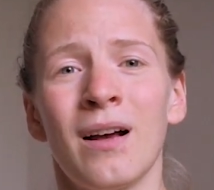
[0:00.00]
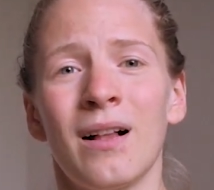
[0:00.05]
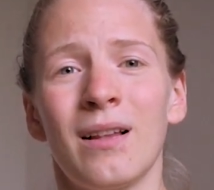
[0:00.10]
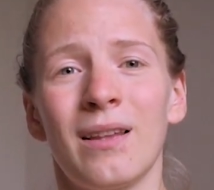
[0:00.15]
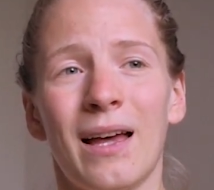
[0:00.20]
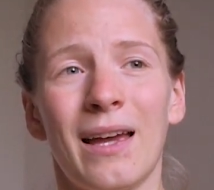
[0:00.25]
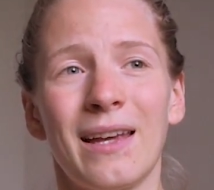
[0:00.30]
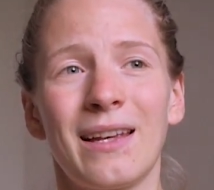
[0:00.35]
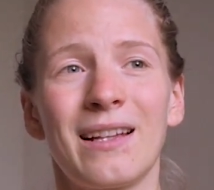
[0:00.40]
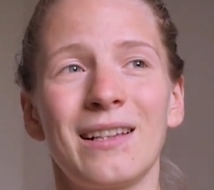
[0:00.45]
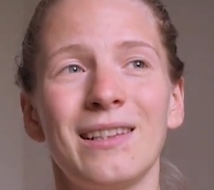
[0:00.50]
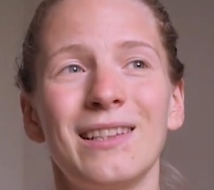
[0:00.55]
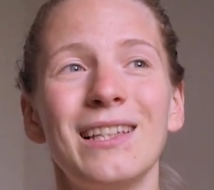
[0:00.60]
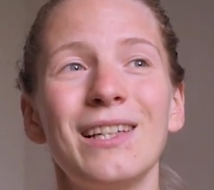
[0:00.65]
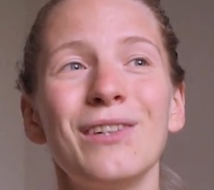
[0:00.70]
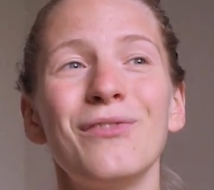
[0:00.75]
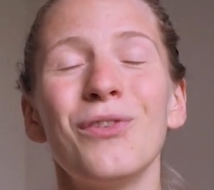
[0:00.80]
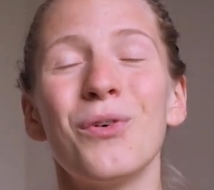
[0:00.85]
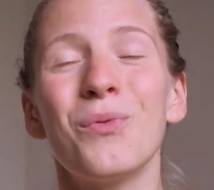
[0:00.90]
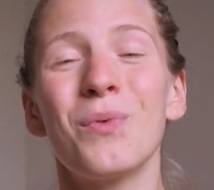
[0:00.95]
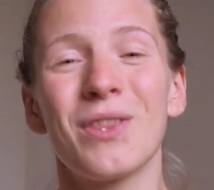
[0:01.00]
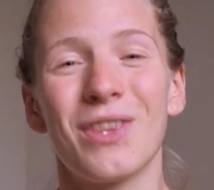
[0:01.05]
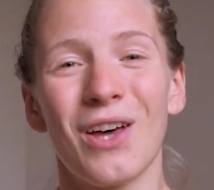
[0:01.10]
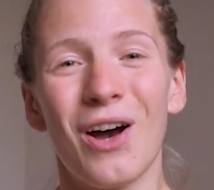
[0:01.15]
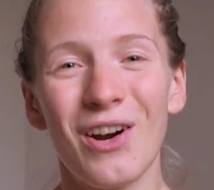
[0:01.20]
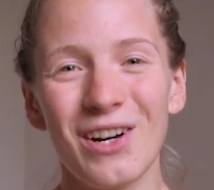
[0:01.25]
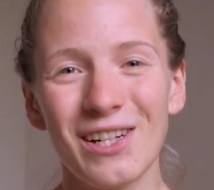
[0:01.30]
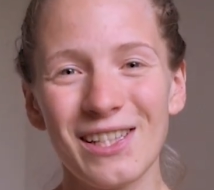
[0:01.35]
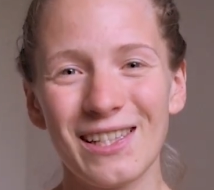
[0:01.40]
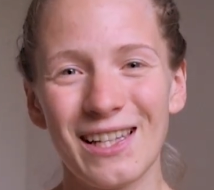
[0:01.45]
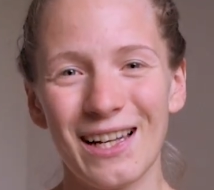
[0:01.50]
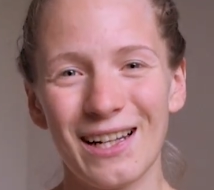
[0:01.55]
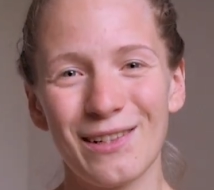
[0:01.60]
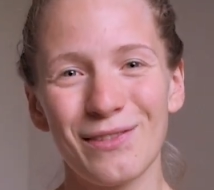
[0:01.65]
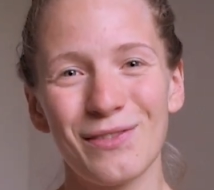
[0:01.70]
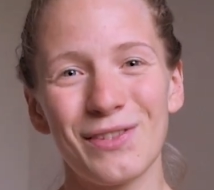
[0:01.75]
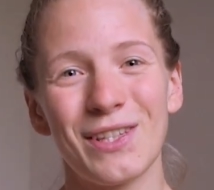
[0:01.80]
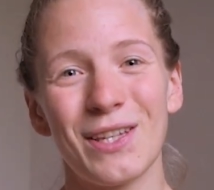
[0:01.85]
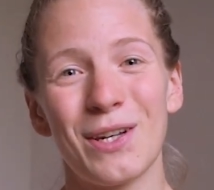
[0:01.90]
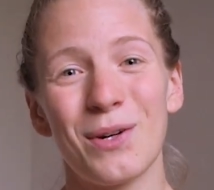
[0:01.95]
like live with
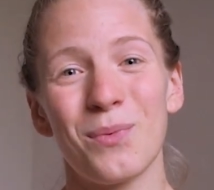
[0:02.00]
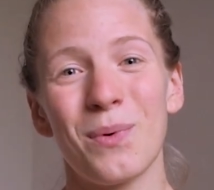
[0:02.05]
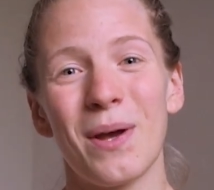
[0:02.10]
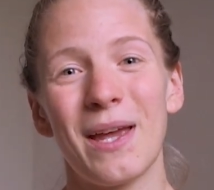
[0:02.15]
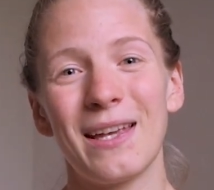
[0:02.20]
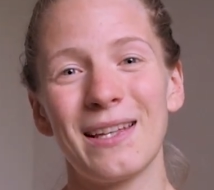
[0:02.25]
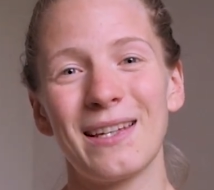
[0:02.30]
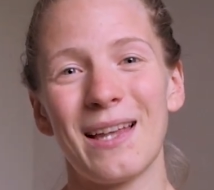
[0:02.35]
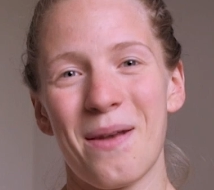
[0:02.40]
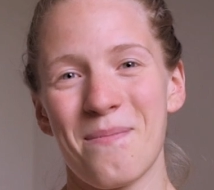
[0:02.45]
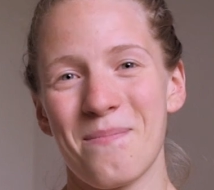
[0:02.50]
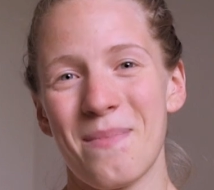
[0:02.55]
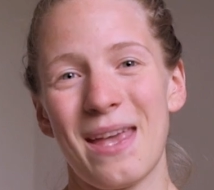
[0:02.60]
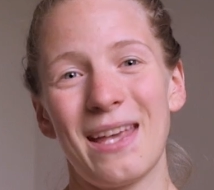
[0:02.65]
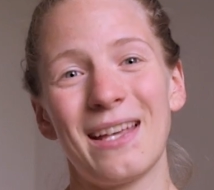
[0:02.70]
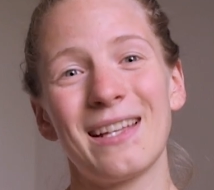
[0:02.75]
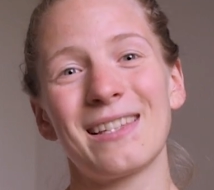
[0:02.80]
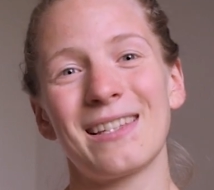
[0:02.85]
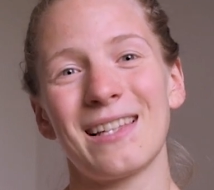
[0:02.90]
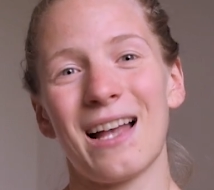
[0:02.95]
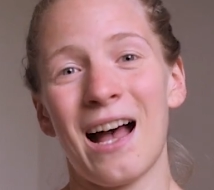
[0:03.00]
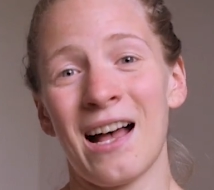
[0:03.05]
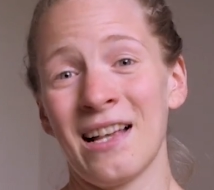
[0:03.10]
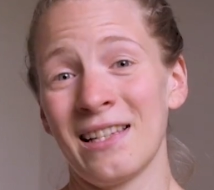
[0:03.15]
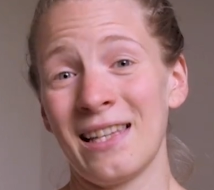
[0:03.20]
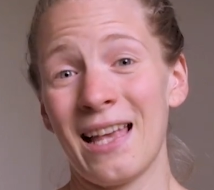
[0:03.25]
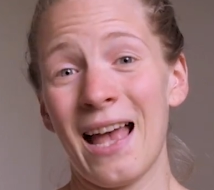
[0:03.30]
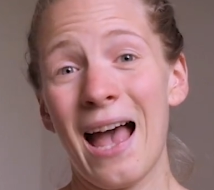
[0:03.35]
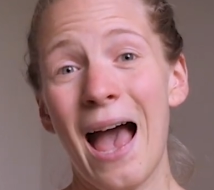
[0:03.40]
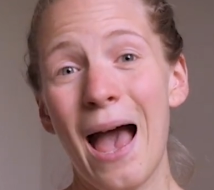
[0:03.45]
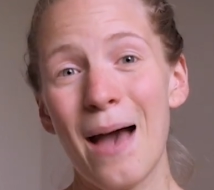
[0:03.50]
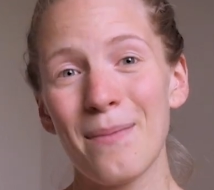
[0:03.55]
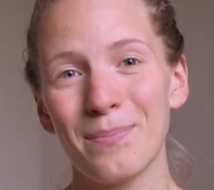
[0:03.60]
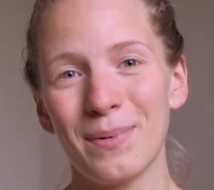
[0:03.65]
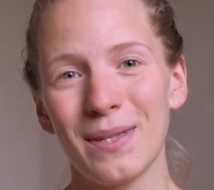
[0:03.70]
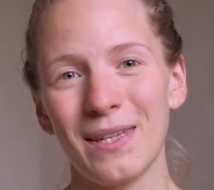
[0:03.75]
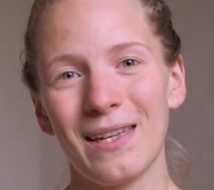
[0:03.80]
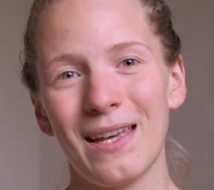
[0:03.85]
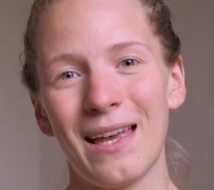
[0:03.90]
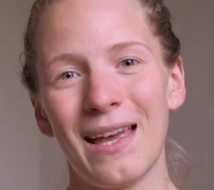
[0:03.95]
ourselves in a way that makes us
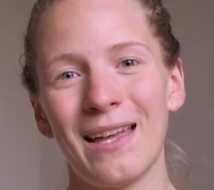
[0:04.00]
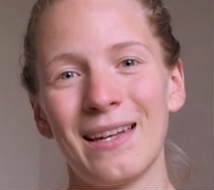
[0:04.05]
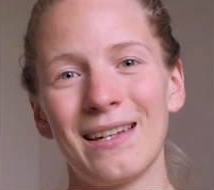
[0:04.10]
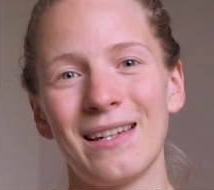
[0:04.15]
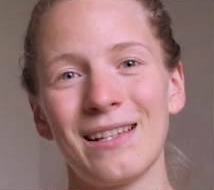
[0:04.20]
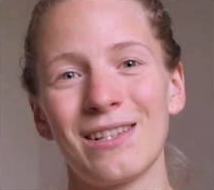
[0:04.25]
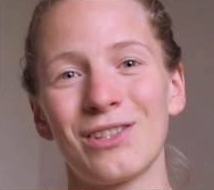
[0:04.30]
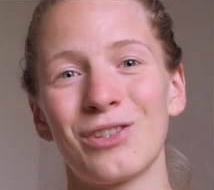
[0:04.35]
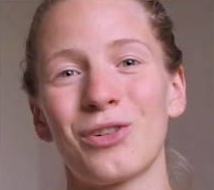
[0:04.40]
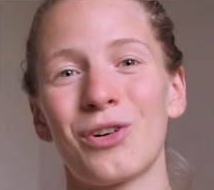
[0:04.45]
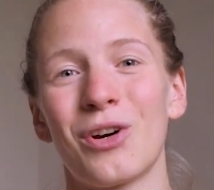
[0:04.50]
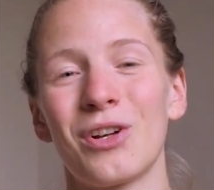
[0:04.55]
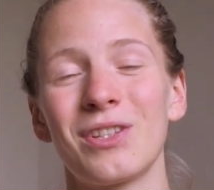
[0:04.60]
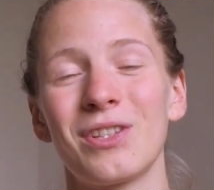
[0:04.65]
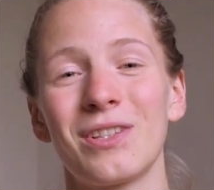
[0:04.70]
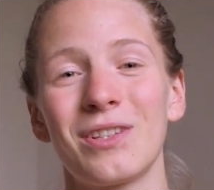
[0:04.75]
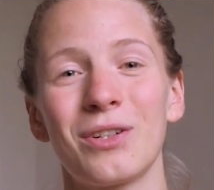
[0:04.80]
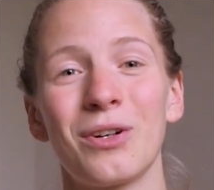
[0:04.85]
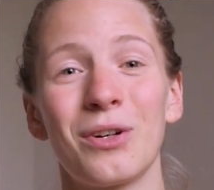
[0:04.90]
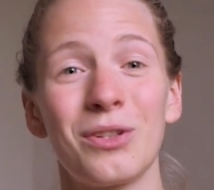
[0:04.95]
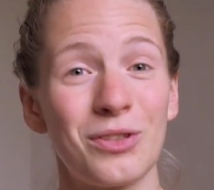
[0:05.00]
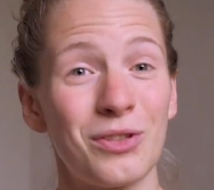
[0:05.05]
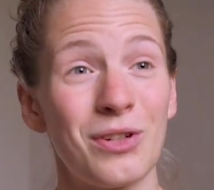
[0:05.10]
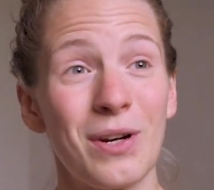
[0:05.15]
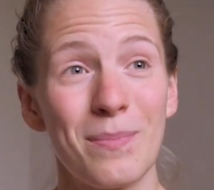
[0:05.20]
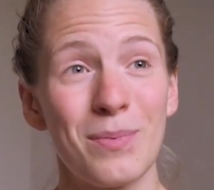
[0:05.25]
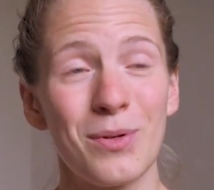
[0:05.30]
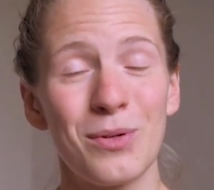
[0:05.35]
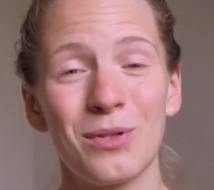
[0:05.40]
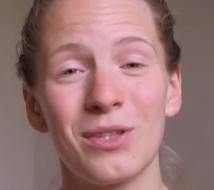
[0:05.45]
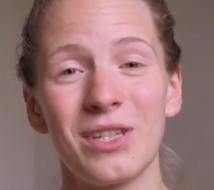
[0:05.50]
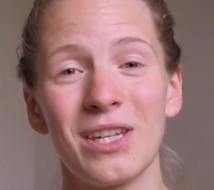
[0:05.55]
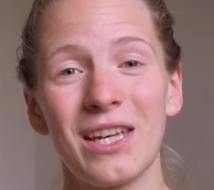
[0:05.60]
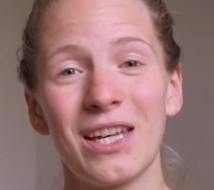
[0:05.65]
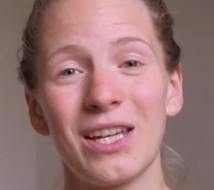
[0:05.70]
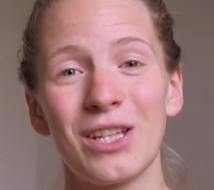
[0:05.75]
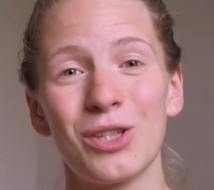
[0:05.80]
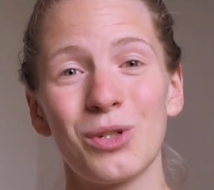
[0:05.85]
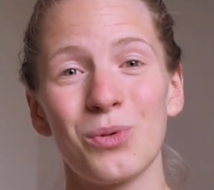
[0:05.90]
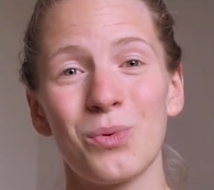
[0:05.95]
happy and is
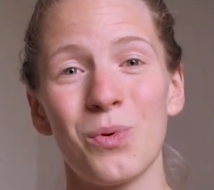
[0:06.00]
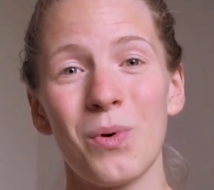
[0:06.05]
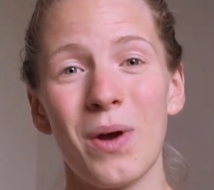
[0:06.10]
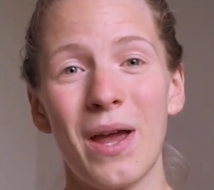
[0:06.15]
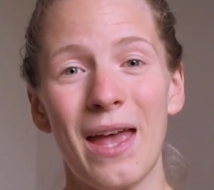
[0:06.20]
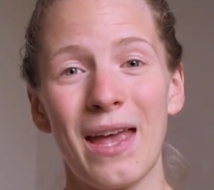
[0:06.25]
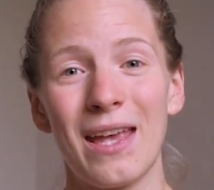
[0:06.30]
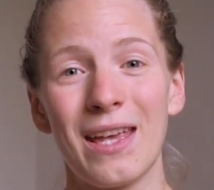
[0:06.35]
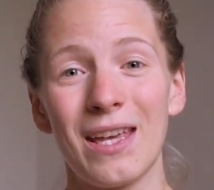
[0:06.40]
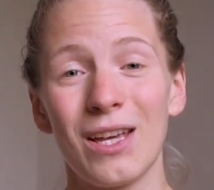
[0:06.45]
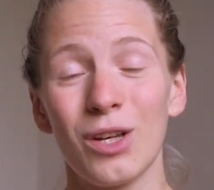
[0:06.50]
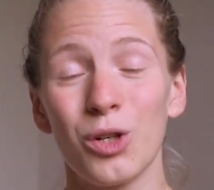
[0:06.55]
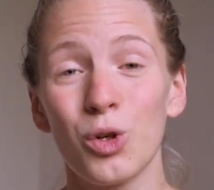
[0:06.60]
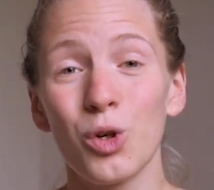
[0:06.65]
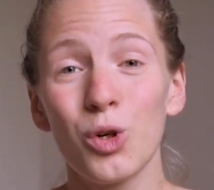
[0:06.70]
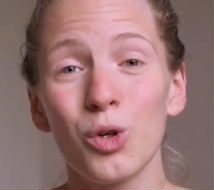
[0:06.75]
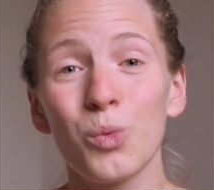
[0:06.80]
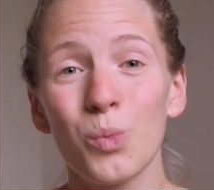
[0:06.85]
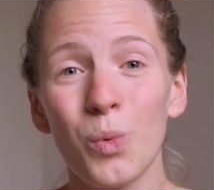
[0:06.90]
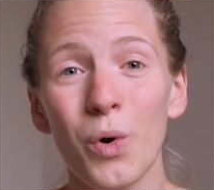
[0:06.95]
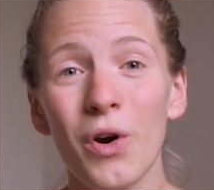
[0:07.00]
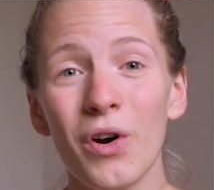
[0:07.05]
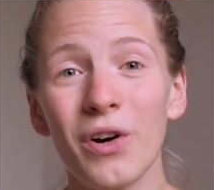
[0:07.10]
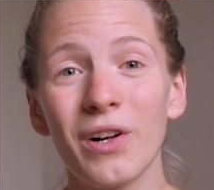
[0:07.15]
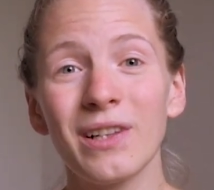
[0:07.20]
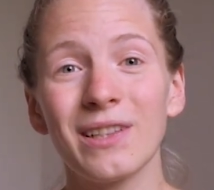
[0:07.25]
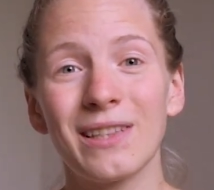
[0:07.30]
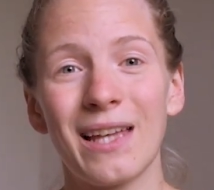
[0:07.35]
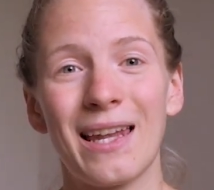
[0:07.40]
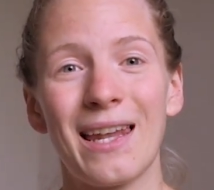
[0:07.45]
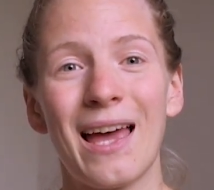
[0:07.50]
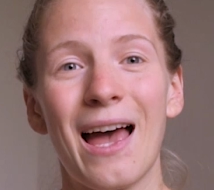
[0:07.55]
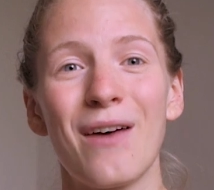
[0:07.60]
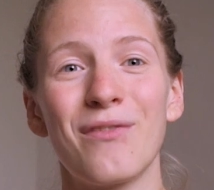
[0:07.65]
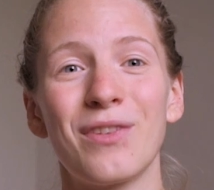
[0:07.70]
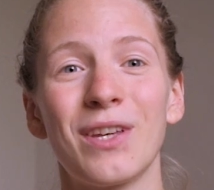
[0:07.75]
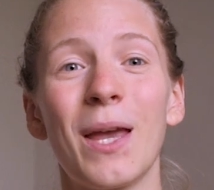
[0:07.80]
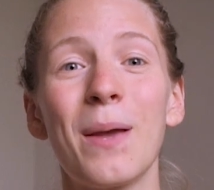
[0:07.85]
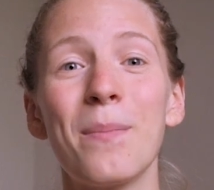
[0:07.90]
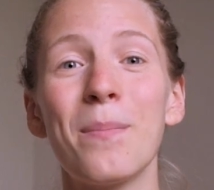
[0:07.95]
contributing to a good world and
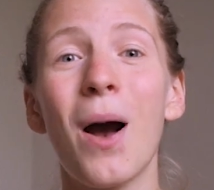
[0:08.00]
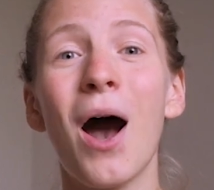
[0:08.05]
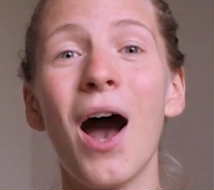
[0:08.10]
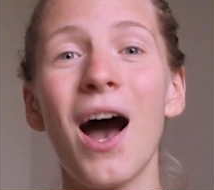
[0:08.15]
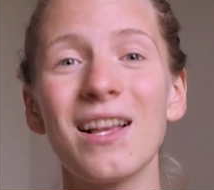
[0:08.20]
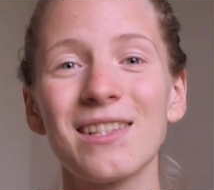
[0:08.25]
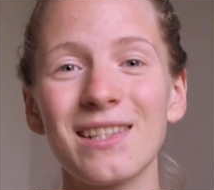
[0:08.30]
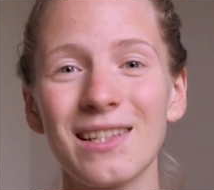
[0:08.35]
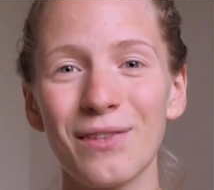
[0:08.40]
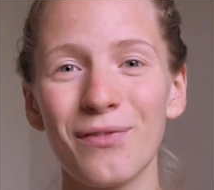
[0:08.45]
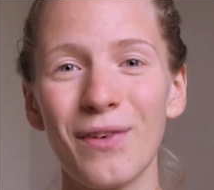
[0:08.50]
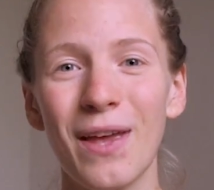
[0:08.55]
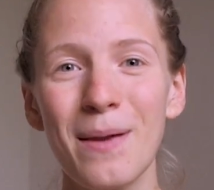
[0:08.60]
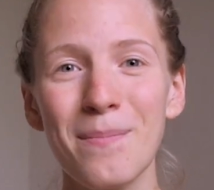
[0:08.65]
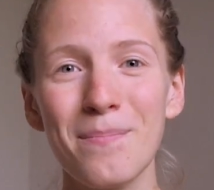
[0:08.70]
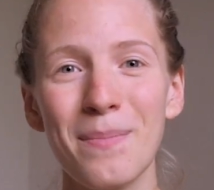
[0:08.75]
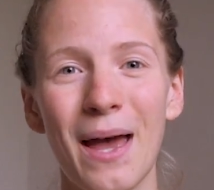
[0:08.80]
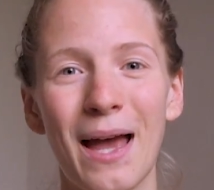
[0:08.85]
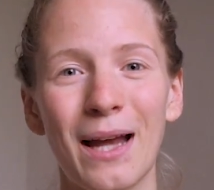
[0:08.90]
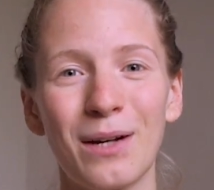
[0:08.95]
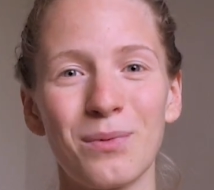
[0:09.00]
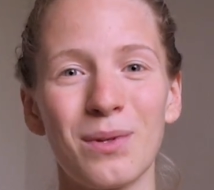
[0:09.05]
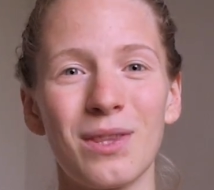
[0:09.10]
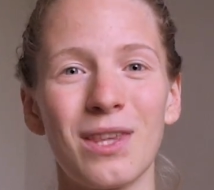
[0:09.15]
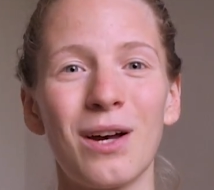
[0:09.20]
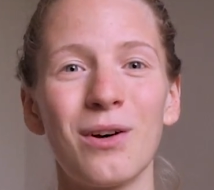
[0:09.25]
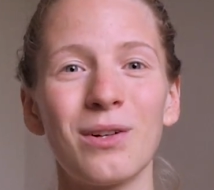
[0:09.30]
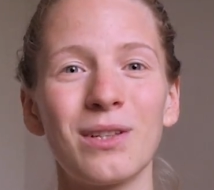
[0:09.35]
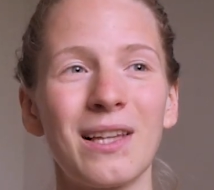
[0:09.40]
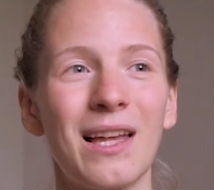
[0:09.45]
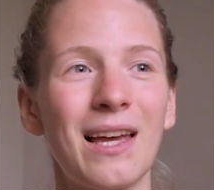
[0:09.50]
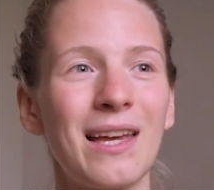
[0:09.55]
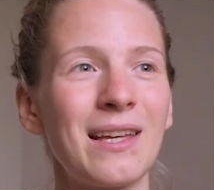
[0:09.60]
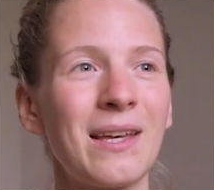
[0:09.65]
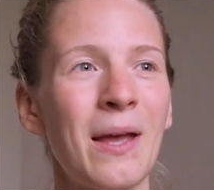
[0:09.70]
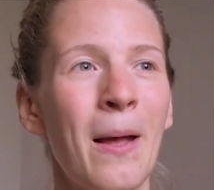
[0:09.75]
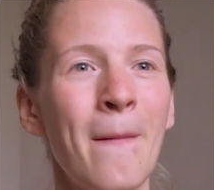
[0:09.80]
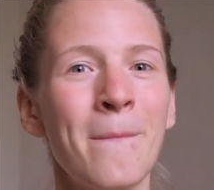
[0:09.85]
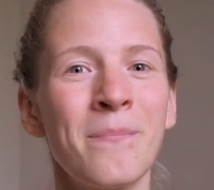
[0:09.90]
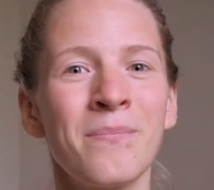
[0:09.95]
having a positive impact without like